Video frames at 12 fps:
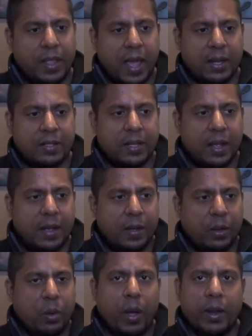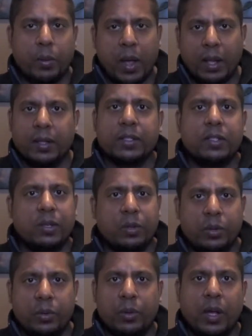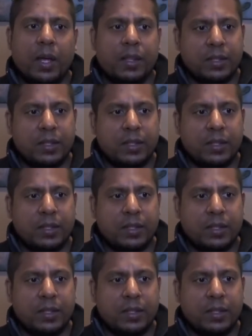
that quite well into